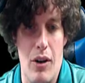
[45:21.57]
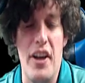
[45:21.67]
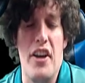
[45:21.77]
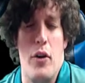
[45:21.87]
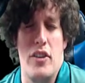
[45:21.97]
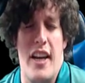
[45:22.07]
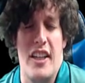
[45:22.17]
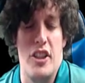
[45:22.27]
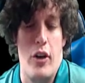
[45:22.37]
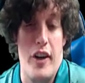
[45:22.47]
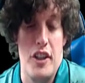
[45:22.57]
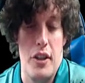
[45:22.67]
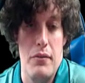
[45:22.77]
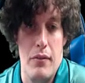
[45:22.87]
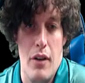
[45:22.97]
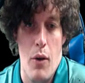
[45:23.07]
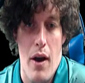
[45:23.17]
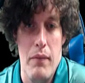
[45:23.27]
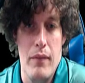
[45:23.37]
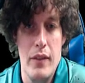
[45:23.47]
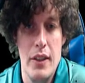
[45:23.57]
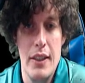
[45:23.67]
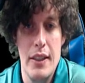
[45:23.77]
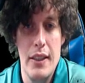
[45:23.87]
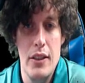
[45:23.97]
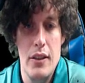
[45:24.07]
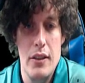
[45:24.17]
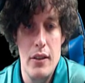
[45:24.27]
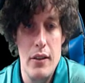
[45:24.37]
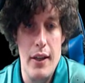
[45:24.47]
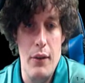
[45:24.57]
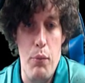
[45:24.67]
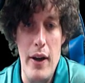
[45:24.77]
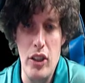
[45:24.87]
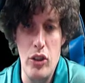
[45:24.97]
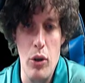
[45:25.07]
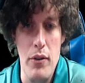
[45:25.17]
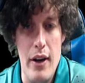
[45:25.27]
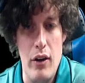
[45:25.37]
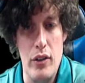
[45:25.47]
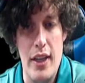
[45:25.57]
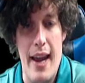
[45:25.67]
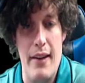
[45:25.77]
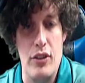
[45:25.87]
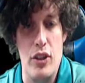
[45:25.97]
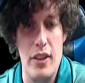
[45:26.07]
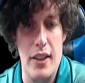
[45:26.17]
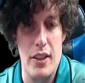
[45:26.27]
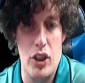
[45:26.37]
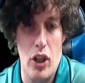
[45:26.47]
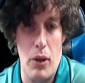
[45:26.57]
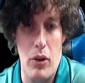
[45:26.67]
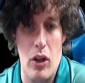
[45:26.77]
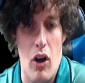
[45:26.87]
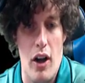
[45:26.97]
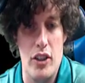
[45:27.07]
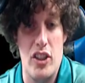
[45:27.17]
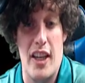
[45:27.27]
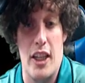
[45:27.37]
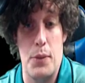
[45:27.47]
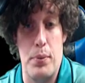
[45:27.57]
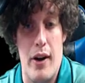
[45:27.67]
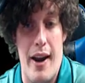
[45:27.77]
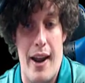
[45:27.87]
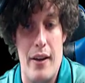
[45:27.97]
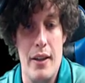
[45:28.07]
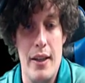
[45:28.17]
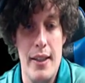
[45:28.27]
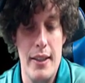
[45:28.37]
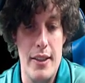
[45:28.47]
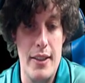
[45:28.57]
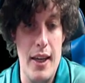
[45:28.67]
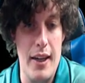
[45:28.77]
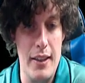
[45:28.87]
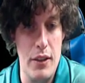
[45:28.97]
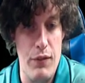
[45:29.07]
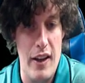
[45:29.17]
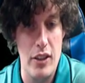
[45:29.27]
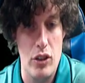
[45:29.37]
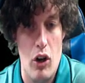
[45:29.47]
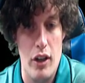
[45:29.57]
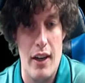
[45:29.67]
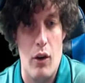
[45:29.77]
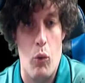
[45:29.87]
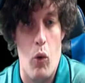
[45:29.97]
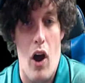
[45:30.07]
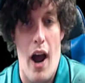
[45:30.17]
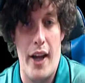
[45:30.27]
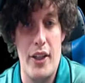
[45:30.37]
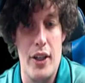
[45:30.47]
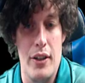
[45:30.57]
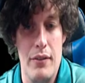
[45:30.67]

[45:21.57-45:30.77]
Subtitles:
Okay, no, it's the next generation. Oh well. It races through narrow caves, using its sharp claws to catch prey. Skin on its face is harder than a rock.